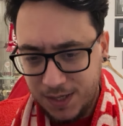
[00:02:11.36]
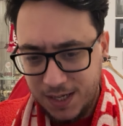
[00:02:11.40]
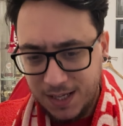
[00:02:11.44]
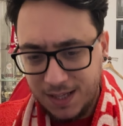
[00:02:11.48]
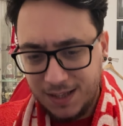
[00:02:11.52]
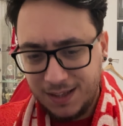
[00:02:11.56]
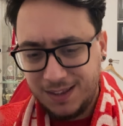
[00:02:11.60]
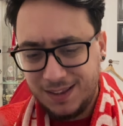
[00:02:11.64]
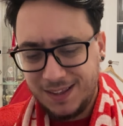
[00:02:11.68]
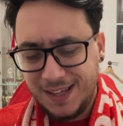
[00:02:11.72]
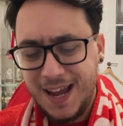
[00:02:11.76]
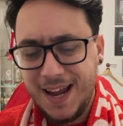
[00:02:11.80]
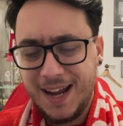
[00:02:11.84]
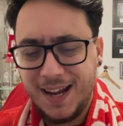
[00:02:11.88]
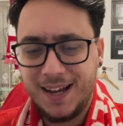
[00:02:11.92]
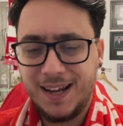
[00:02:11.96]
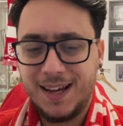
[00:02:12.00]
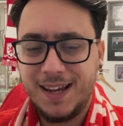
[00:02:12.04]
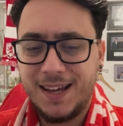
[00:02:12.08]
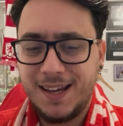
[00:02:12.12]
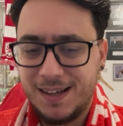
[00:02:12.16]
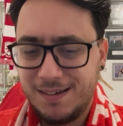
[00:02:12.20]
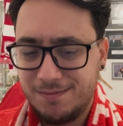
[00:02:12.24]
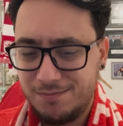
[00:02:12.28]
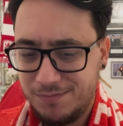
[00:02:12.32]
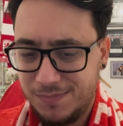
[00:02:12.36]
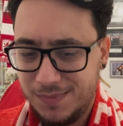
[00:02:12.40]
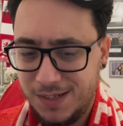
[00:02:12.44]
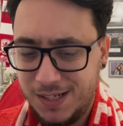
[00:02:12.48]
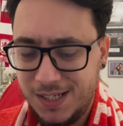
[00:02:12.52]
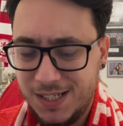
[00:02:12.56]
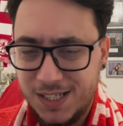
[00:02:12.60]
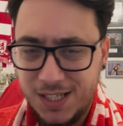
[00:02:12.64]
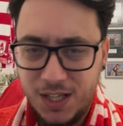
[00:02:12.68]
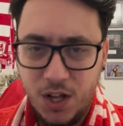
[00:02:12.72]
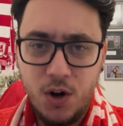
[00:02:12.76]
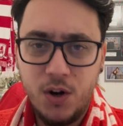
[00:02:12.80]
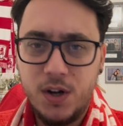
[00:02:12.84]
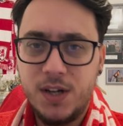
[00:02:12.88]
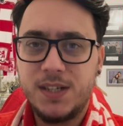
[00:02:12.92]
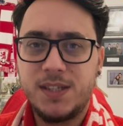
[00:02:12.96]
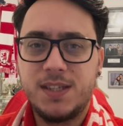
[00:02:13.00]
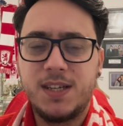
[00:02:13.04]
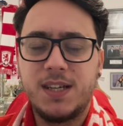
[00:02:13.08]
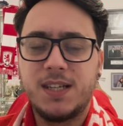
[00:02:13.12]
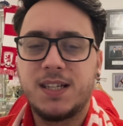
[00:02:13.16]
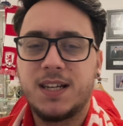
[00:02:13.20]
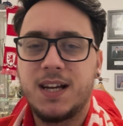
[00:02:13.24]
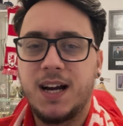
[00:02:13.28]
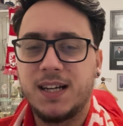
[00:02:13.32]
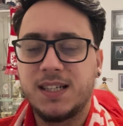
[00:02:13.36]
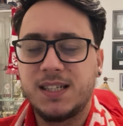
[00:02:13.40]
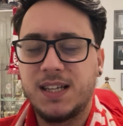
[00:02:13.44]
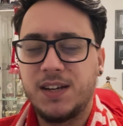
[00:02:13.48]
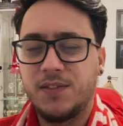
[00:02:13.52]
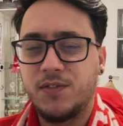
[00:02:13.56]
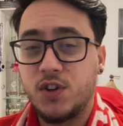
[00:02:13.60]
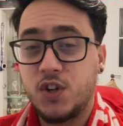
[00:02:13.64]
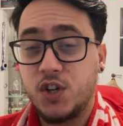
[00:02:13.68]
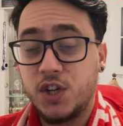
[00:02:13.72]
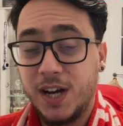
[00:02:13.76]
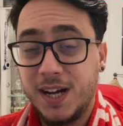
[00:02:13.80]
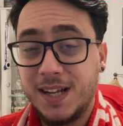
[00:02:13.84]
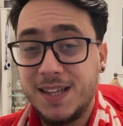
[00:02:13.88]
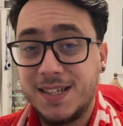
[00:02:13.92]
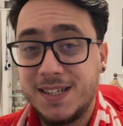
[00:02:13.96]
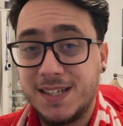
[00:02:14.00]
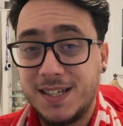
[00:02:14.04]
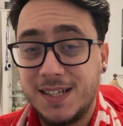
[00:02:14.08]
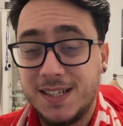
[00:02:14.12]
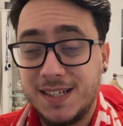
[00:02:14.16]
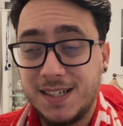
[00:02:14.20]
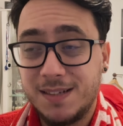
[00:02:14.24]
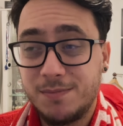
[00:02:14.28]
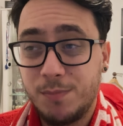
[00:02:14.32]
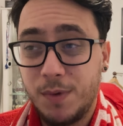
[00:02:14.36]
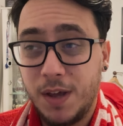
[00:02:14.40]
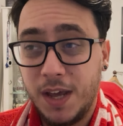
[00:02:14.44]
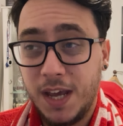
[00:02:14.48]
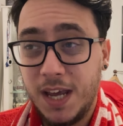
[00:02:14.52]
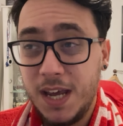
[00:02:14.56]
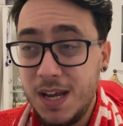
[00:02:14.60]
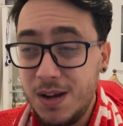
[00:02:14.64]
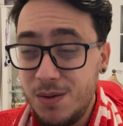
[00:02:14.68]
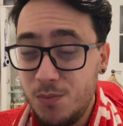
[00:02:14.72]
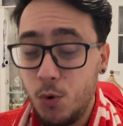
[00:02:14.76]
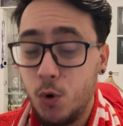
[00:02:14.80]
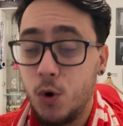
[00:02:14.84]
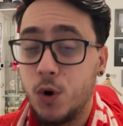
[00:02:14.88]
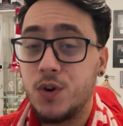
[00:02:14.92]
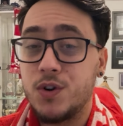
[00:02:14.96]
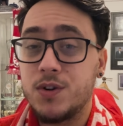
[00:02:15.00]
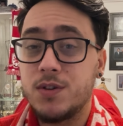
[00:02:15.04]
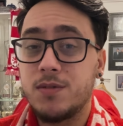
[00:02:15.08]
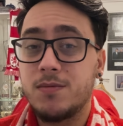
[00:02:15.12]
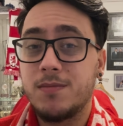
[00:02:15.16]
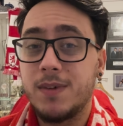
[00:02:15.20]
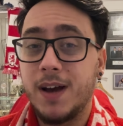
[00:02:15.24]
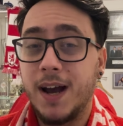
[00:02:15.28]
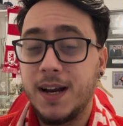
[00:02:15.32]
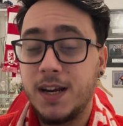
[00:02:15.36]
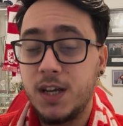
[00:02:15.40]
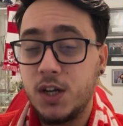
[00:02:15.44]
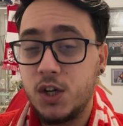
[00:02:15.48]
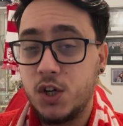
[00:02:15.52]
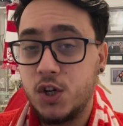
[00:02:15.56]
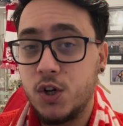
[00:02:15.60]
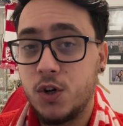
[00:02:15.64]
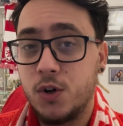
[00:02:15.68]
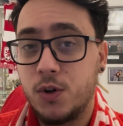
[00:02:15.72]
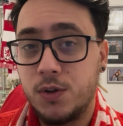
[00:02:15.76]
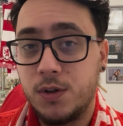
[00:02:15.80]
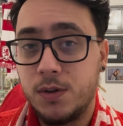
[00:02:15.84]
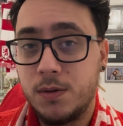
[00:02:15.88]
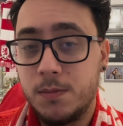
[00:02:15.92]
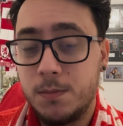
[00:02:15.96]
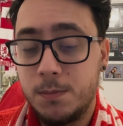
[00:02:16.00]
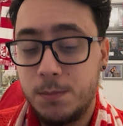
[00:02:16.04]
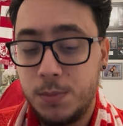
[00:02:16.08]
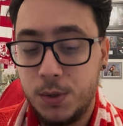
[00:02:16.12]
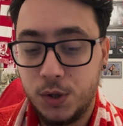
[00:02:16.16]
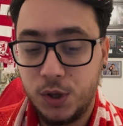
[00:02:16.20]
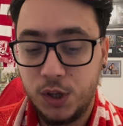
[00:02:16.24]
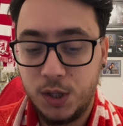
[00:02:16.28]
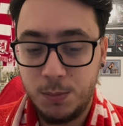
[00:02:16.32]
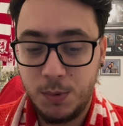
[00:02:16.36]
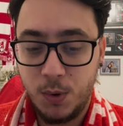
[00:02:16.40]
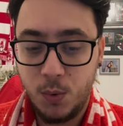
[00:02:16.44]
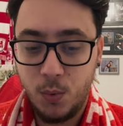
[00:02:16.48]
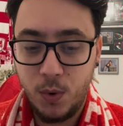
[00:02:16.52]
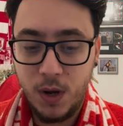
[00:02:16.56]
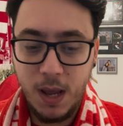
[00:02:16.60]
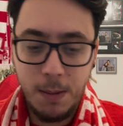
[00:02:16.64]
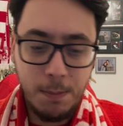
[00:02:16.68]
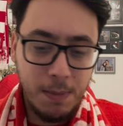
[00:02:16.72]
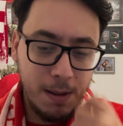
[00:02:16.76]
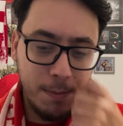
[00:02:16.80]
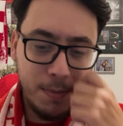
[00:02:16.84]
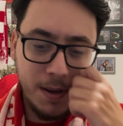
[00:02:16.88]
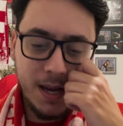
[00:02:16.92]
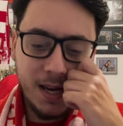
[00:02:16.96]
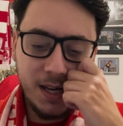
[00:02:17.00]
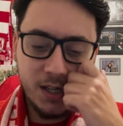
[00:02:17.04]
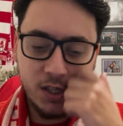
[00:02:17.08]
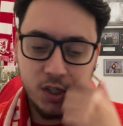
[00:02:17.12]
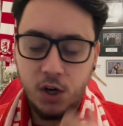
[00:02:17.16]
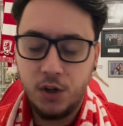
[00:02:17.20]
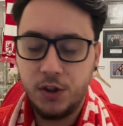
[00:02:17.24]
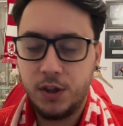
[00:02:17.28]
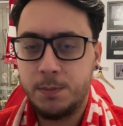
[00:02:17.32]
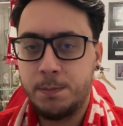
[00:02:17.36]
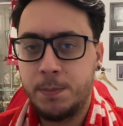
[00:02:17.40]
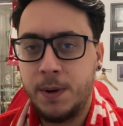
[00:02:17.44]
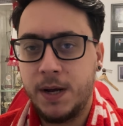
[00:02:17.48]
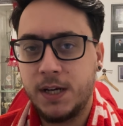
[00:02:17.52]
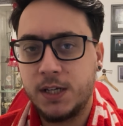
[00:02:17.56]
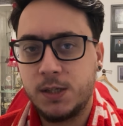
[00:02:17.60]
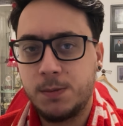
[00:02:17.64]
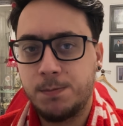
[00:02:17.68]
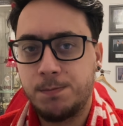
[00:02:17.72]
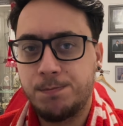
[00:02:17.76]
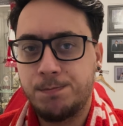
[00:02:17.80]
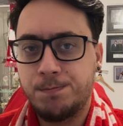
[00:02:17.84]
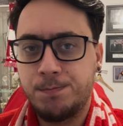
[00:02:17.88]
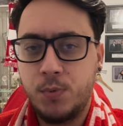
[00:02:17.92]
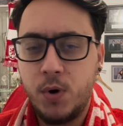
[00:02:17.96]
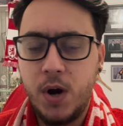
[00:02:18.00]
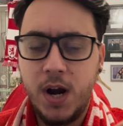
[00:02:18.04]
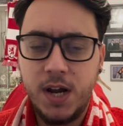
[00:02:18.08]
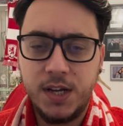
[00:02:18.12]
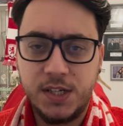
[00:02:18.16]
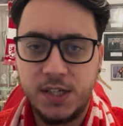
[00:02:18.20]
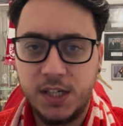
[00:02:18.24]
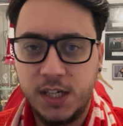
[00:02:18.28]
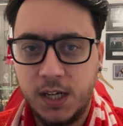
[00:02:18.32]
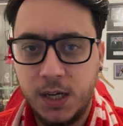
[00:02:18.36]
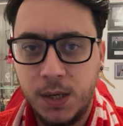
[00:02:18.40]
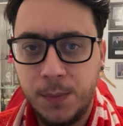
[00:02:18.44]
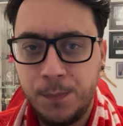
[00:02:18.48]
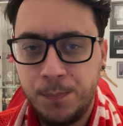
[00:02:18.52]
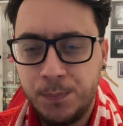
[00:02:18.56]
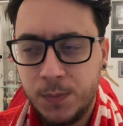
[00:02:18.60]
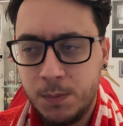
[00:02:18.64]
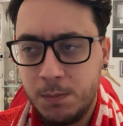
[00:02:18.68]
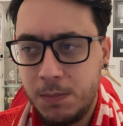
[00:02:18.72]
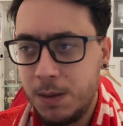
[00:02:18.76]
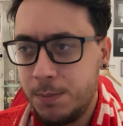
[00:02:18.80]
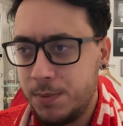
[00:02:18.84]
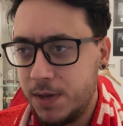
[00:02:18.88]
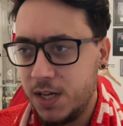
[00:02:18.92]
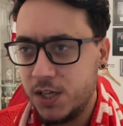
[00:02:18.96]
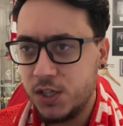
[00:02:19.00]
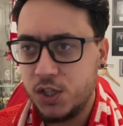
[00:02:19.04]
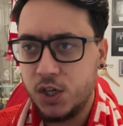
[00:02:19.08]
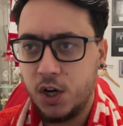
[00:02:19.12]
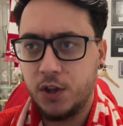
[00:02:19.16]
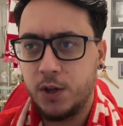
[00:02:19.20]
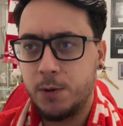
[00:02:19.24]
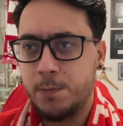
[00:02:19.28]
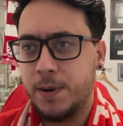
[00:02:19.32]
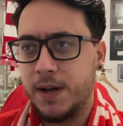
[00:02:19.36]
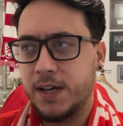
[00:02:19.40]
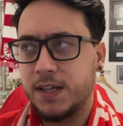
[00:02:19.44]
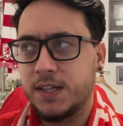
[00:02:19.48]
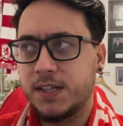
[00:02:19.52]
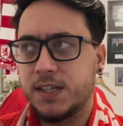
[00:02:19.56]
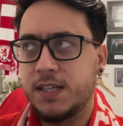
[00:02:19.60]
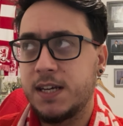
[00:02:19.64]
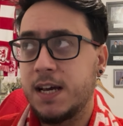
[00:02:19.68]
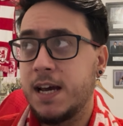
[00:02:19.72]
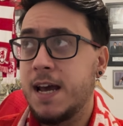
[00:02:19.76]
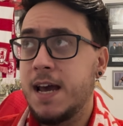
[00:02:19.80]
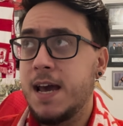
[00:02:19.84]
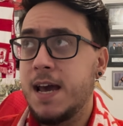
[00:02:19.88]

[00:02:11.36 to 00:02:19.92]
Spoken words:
you'd think, as long as this guy's given chances, he would and he should put them away. Maybe he's not the best presser. Maybe he's not the best